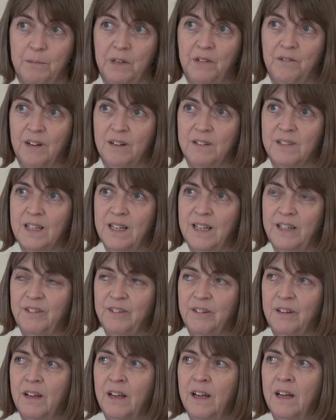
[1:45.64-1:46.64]
couple of hours
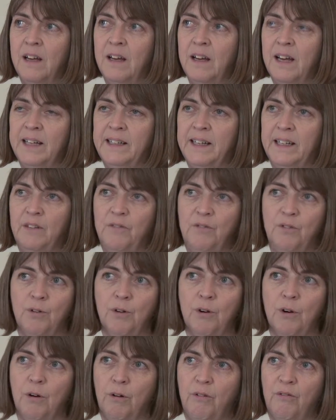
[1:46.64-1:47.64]
later I'd had a
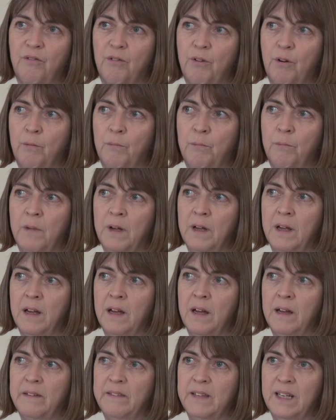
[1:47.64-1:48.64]
phone call from
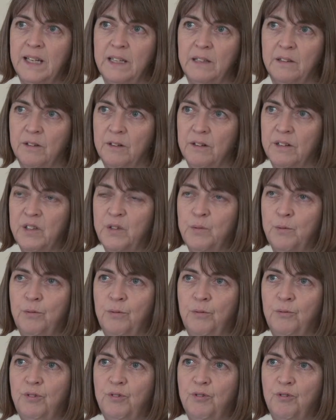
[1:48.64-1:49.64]
the lead nurse
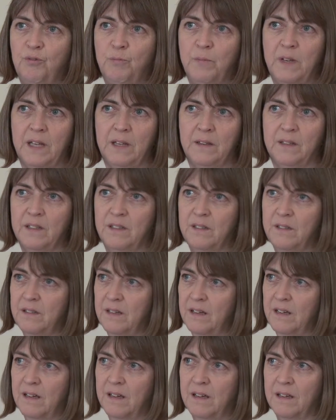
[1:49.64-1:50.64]
who told me that
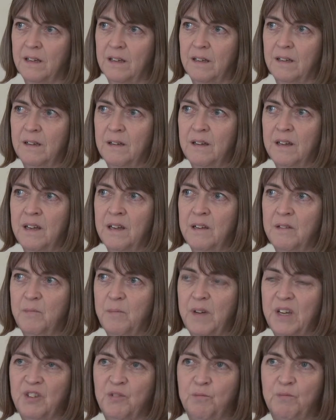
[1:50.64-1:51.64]
the
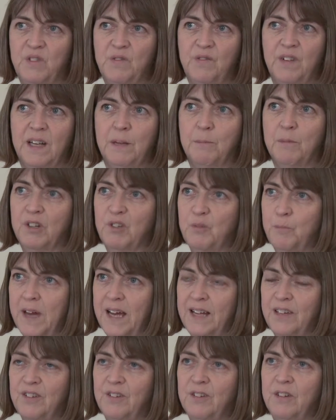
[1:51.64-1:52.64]
patient was feeling
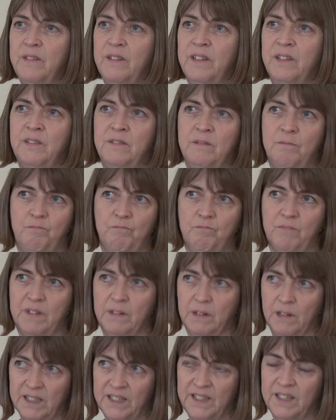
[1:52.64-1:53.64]
much better, that
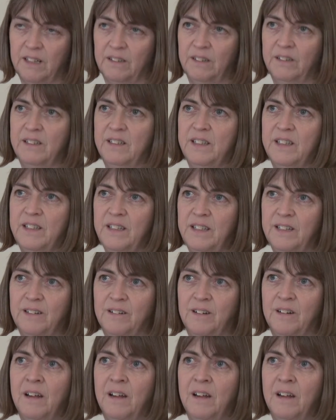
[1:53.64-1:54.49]
the consultant had seen